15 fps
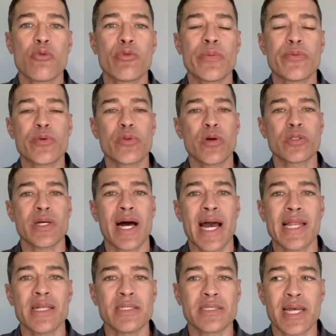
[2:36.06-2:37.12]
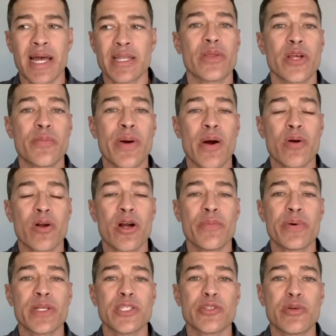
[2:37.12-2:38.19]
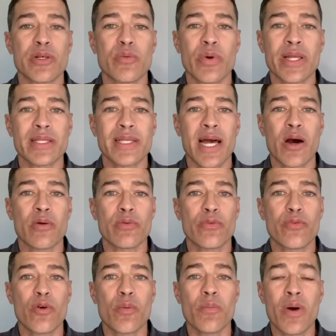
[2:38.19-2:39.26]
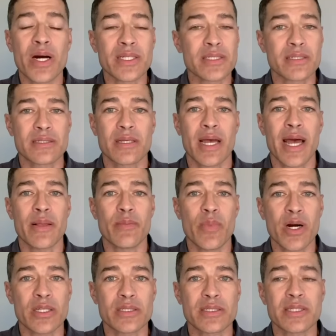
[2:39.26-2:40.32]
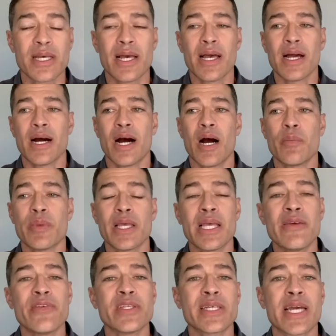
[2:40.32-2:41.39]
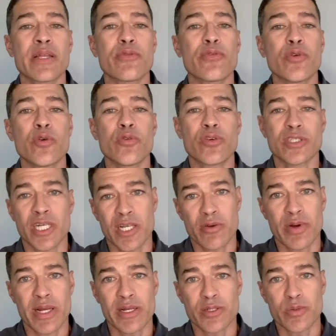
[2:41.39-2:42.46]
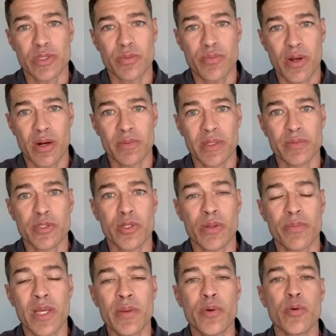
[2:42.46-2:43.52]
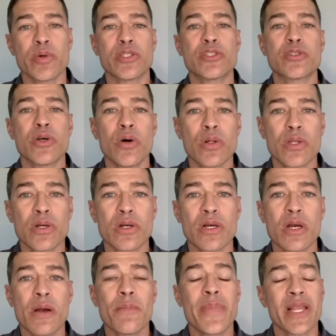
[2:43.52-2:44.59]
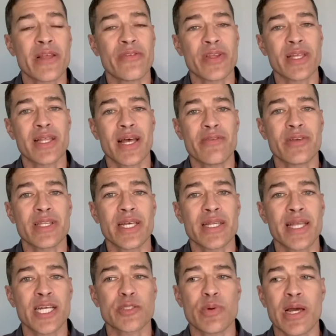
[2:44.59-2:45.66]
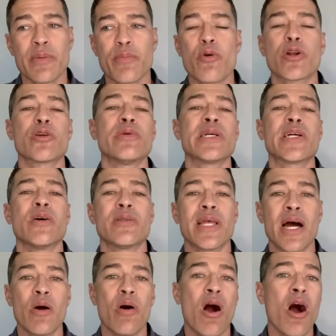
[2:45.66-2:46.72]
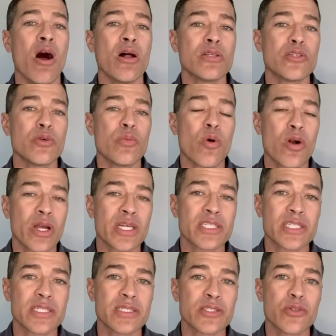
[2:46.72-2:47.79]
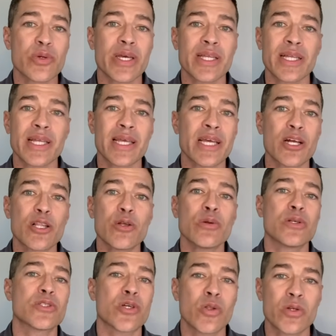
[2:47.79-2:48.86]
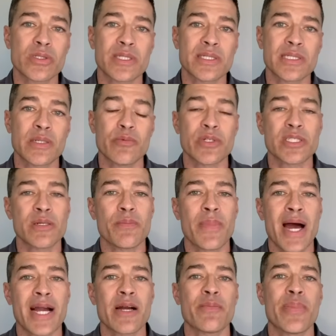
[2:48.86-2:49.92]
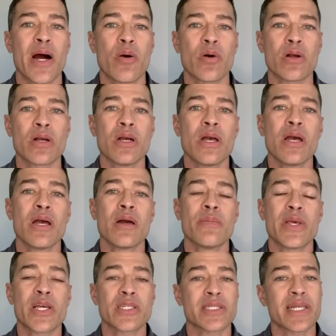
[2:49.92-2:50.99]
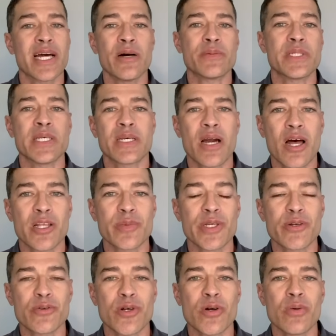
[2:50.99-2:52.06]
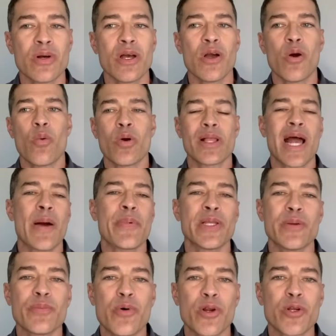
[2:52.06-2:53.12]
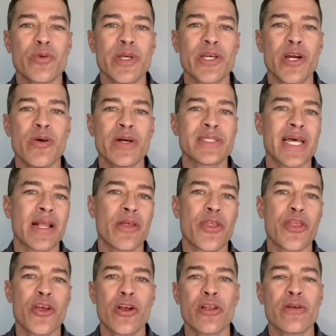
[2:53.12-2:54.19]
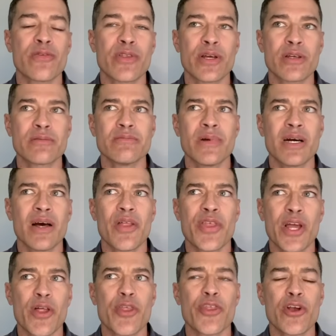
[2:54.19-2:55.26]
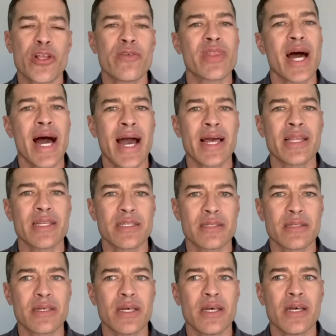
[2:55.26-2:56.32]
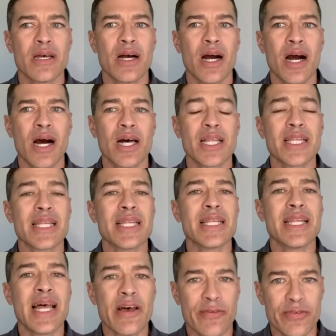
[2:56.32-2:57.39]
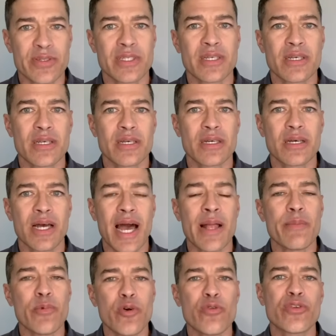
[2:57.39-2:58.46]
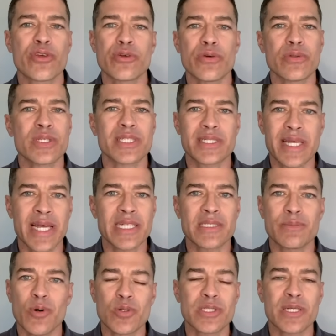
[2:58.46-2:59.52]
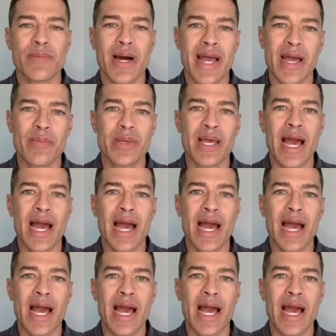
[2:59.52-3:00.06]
ripped through those islands and their power company's grid went down for months and months. Even to get fuel for generators was a problem. So the people with solar benefited heavily. And that's why in Puerto Rico now, all new mortgages, you can include a solar system with some backup power because it helps the economy grow. What happened in Puerto Rico is that a third of the island left and moved to the States, mostly Miami,